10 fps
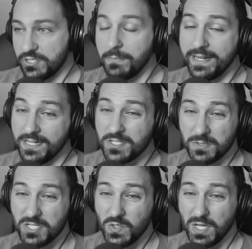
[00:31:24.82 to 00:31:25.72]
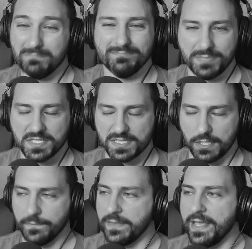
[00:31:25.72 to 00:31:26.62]
She might need a suit to do it, but
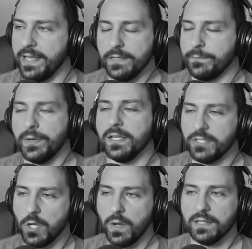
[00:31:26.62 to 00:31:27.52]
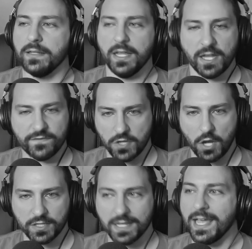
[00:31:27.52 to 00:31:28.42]
still. But you know what? Enough
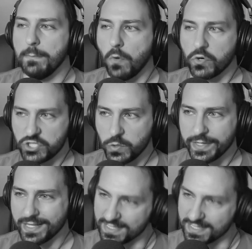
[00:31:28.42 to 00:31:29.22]
talking and more doing.